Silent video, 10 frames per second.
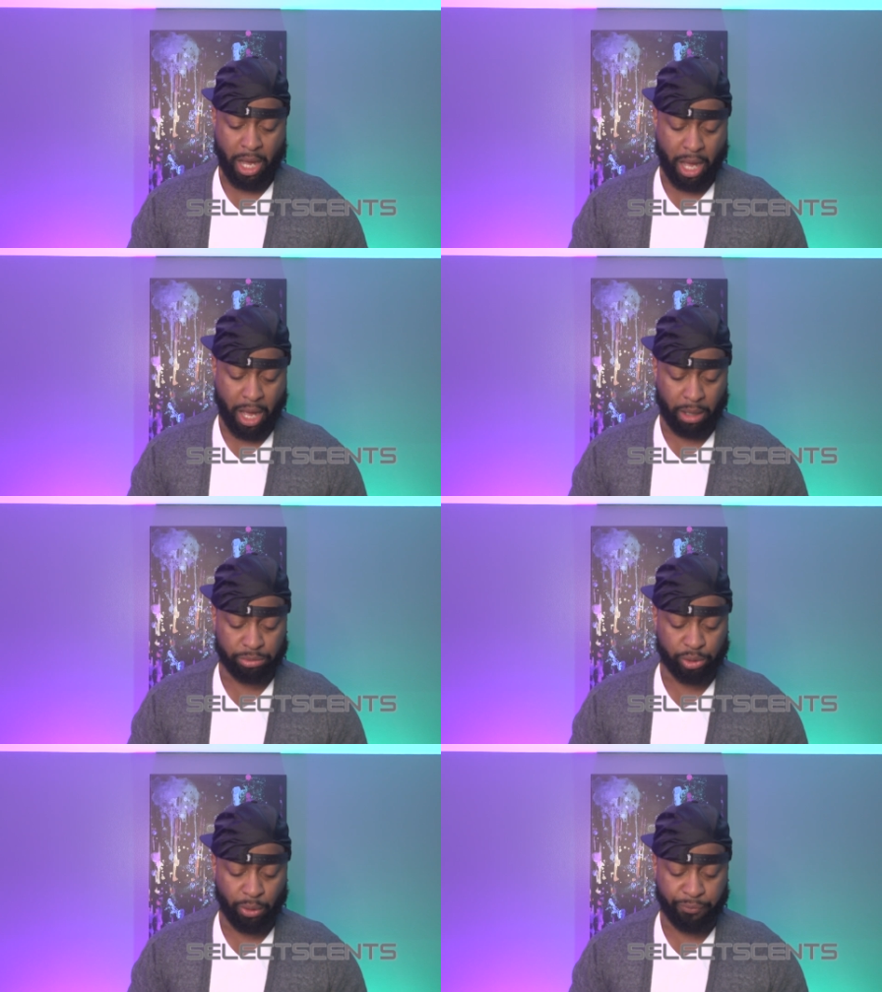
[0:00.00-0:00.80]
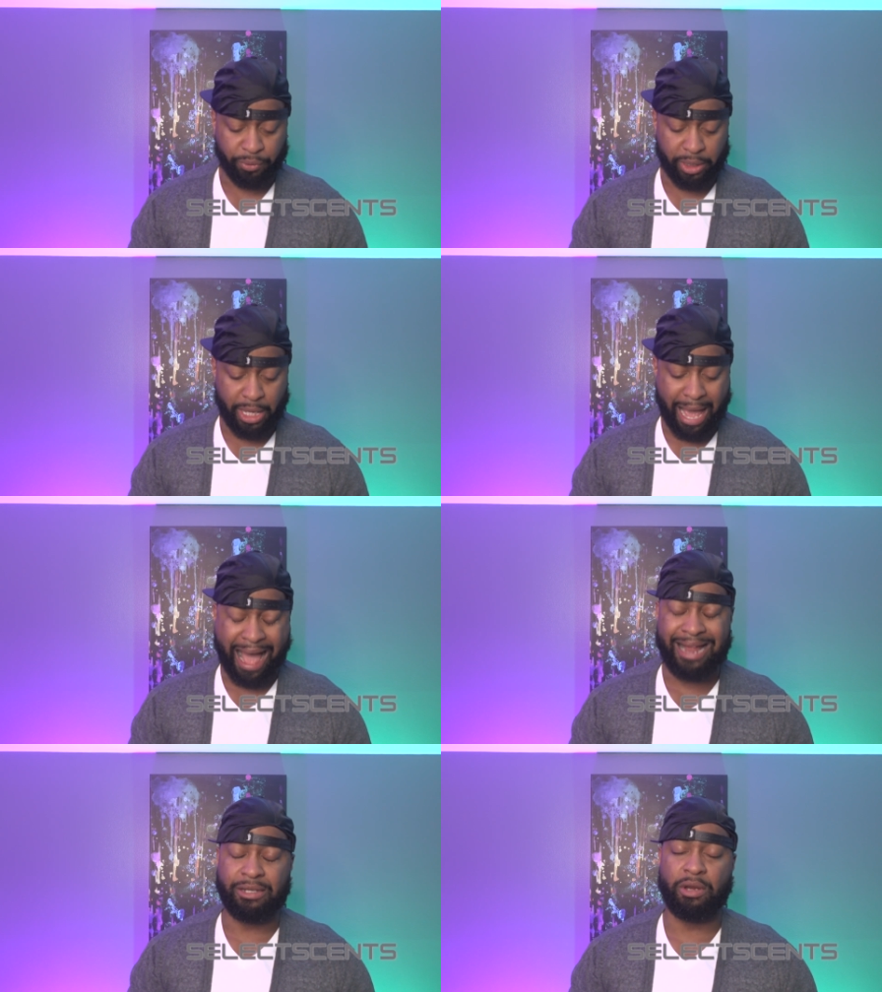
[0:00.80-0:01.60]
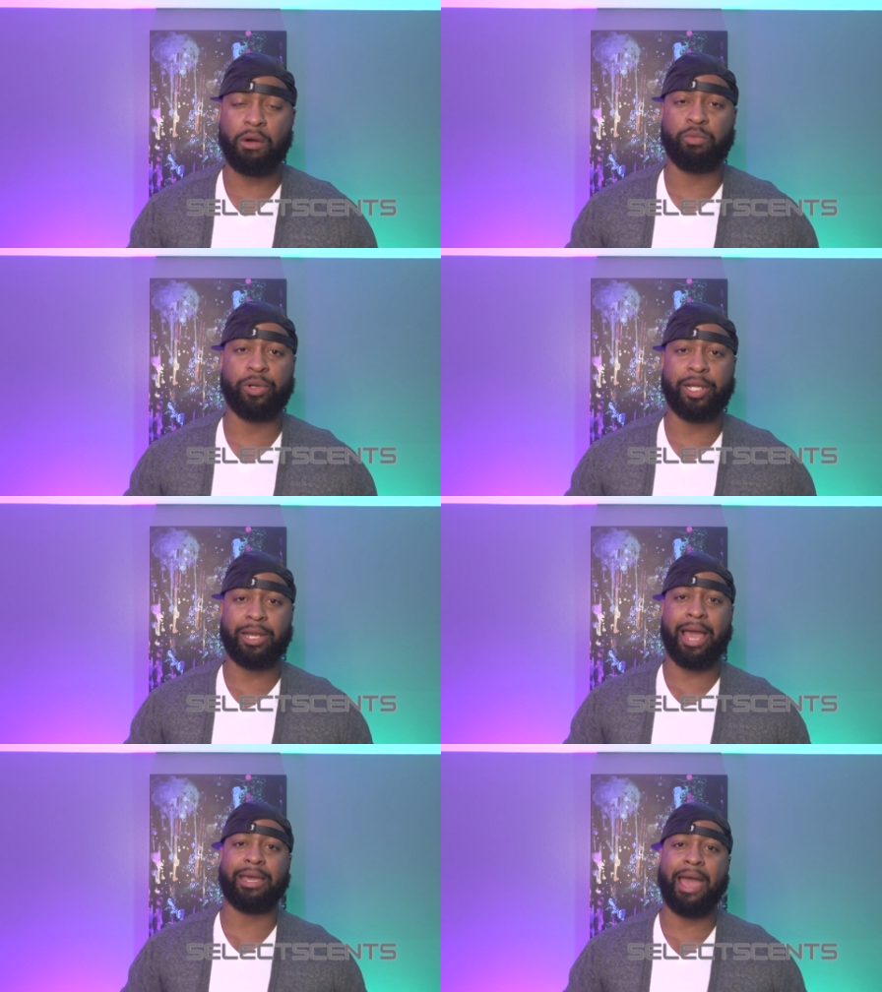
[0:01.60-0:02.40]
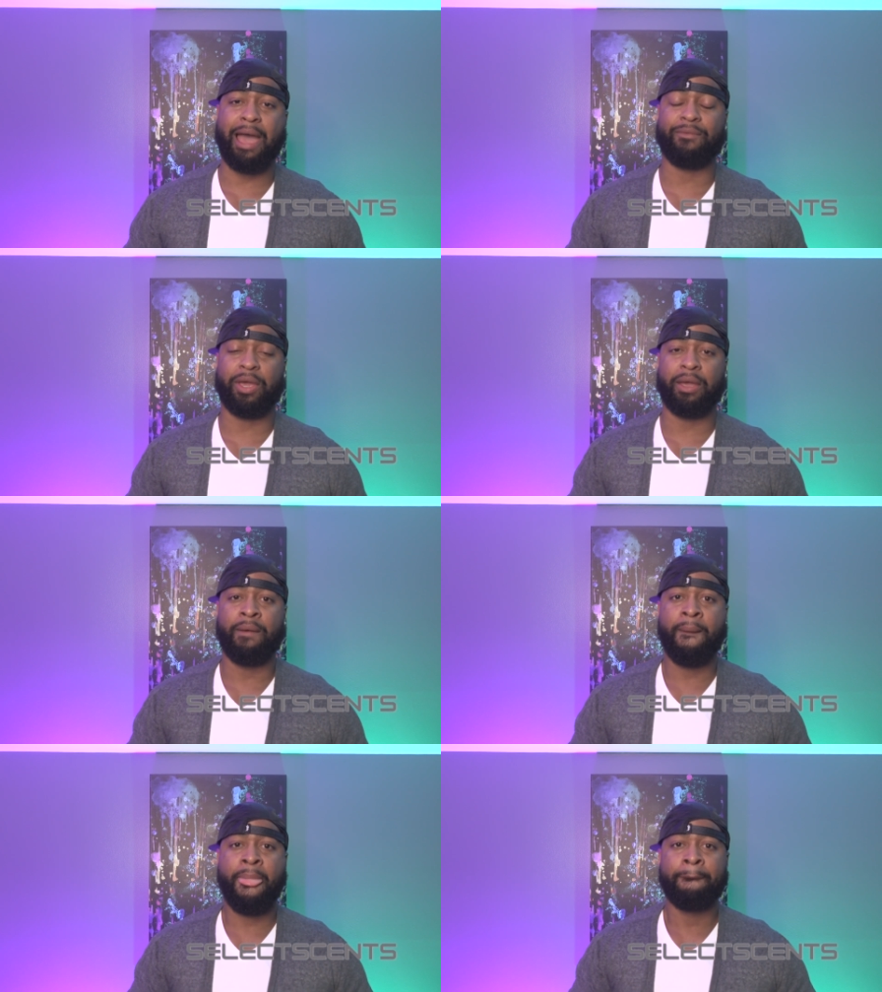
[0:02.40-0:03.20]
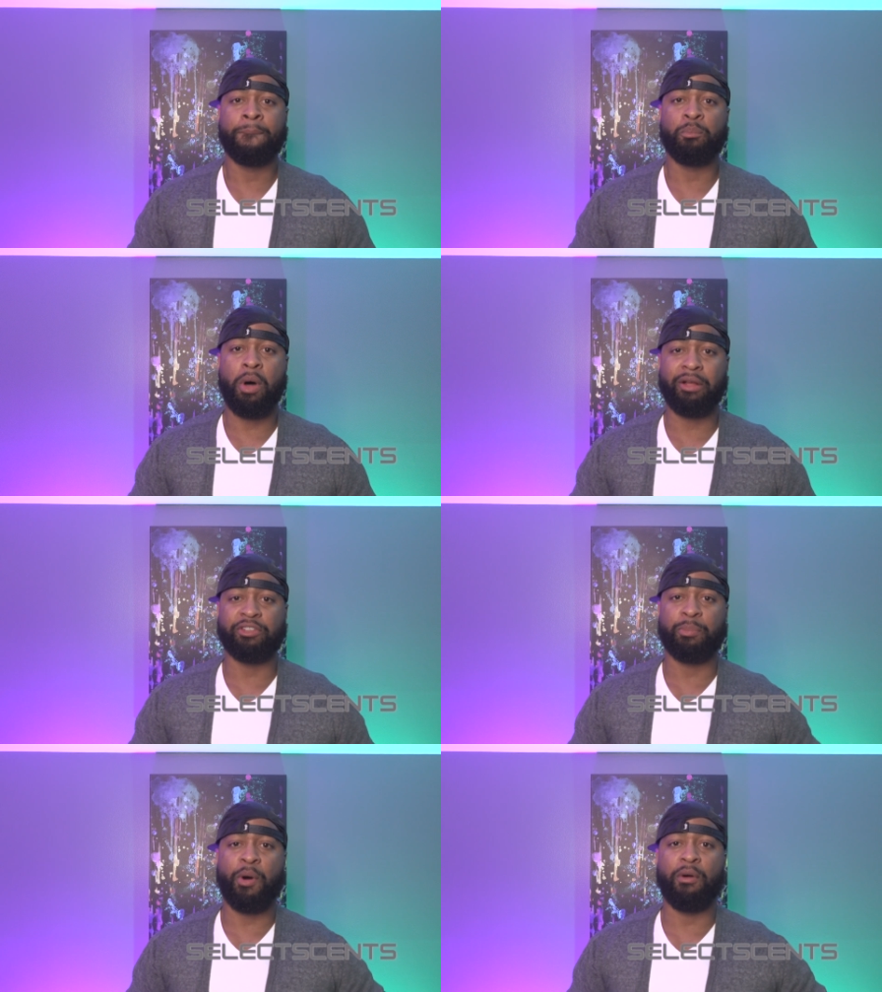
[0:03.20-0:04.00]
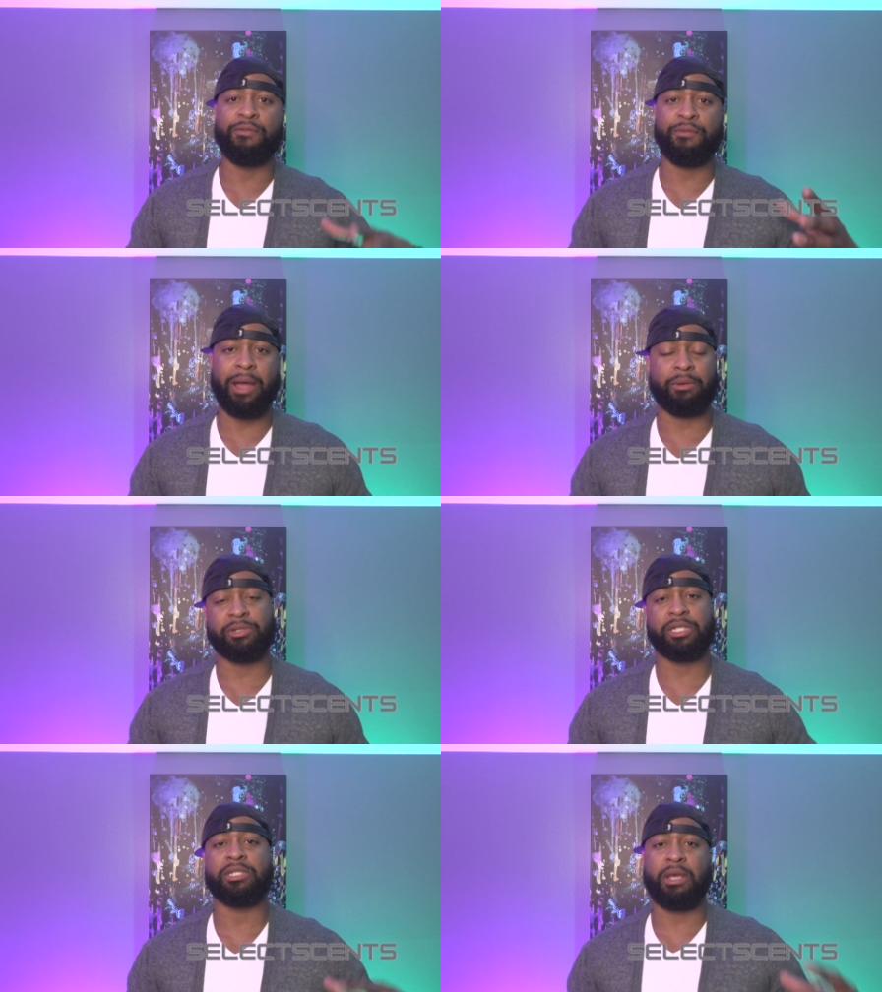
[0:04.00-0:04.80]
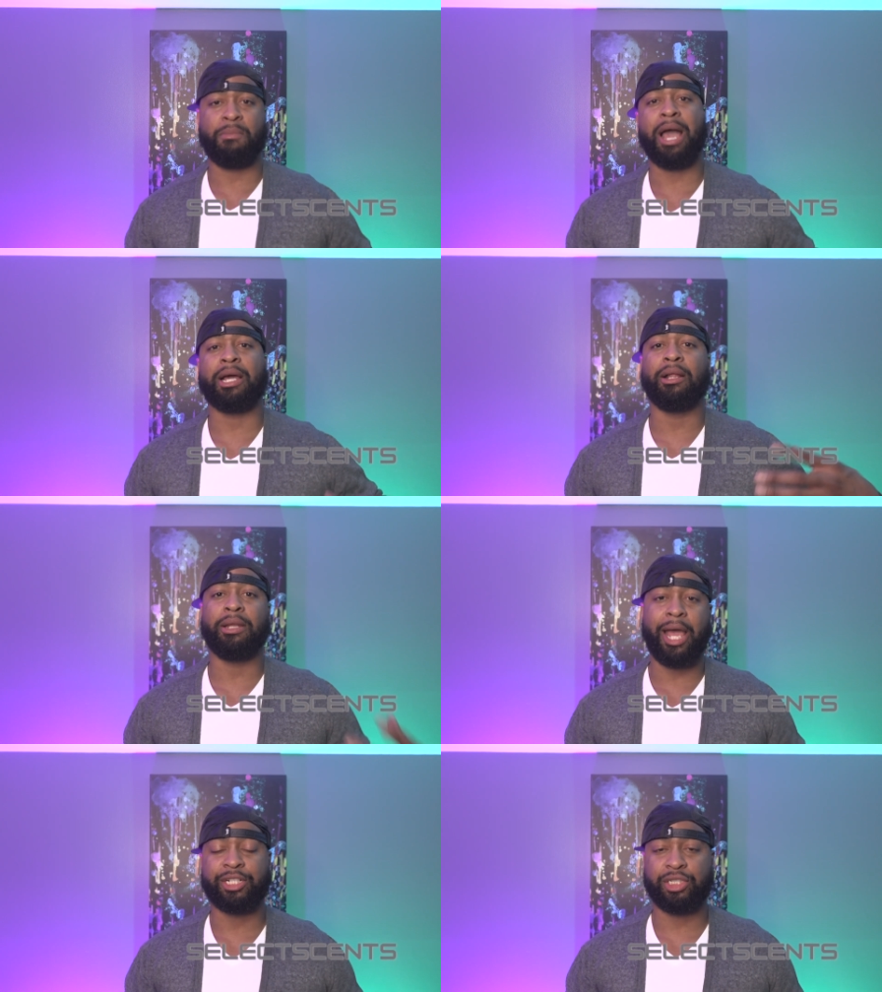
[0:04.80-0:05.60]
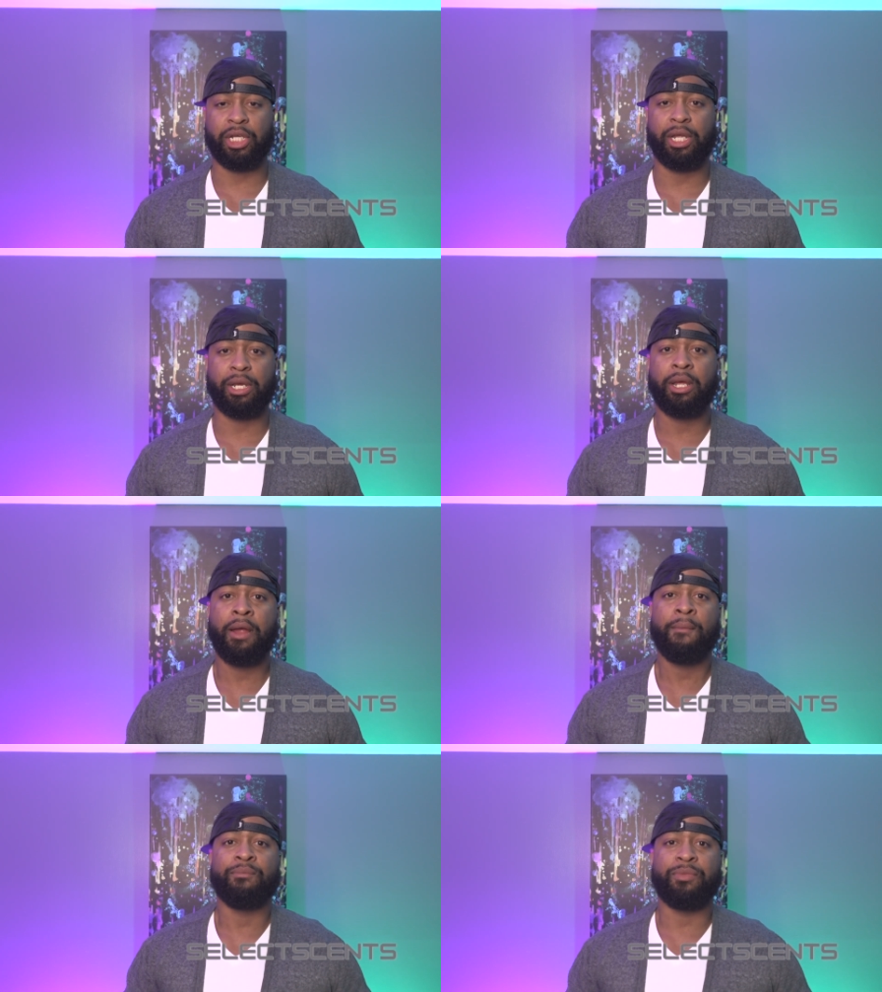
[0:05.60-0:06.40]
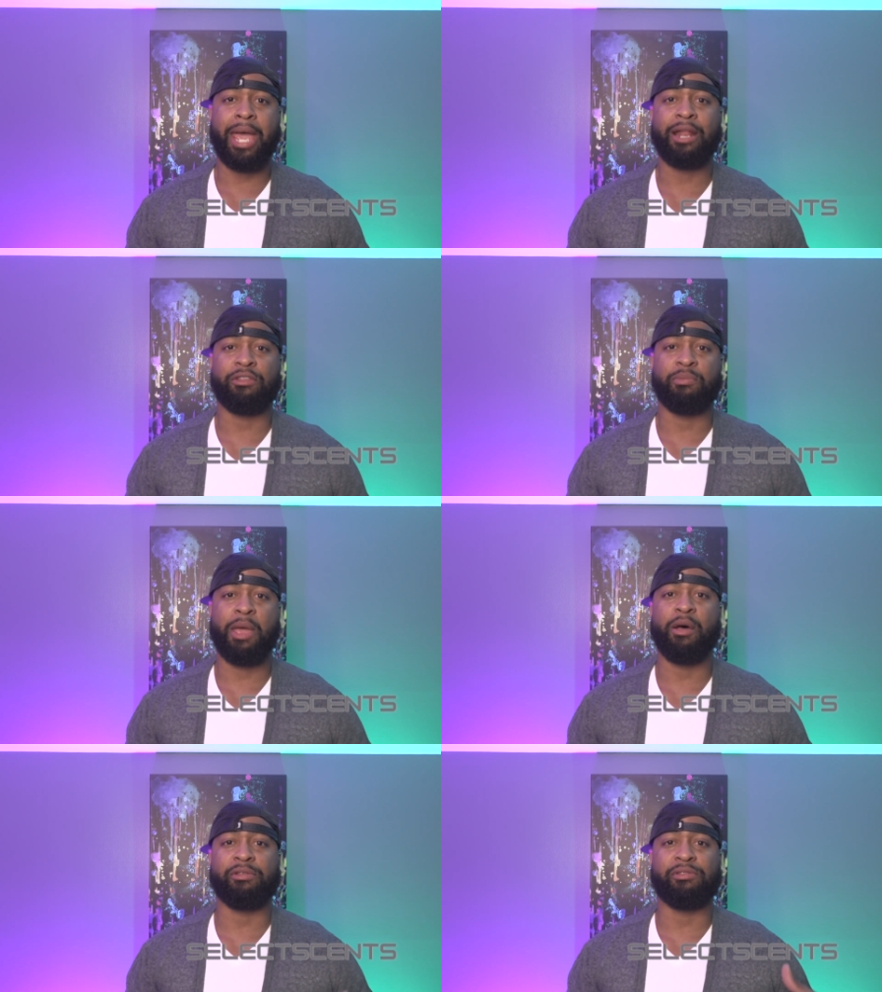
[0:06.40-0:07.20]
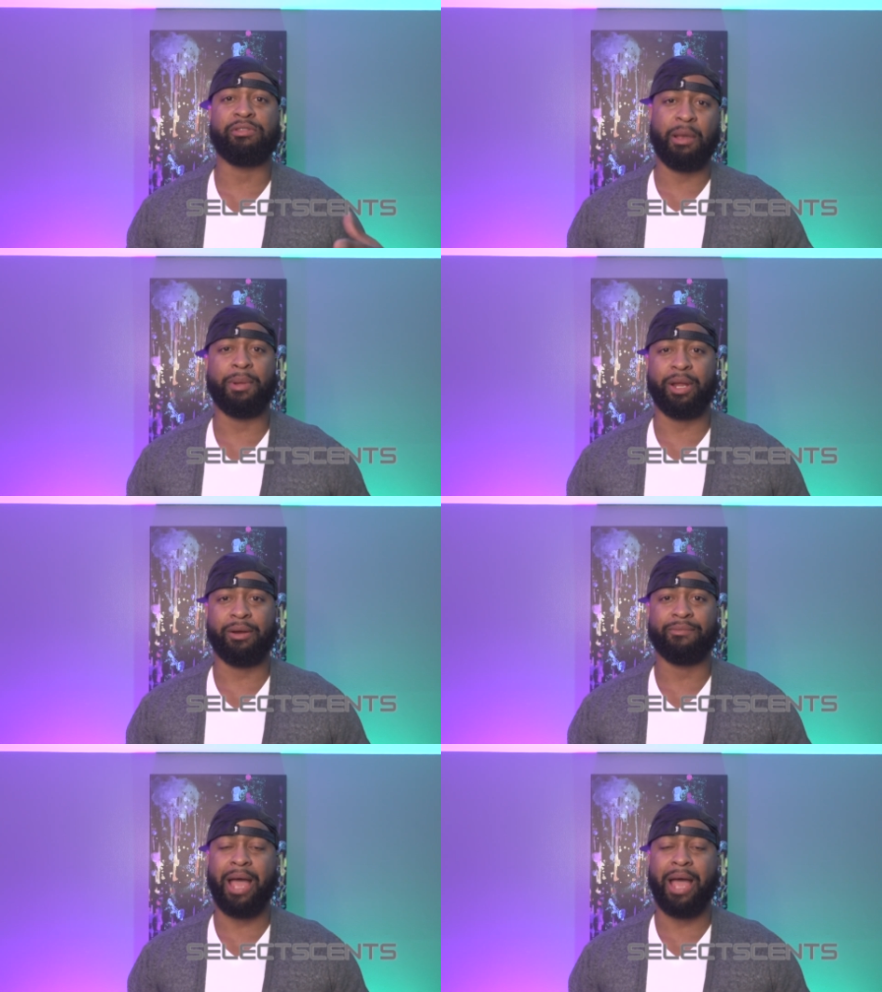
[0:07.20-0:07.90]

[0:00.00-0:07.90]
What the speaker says: Truthfully, I don't really like having multiple fragrances in my collection that smell similar.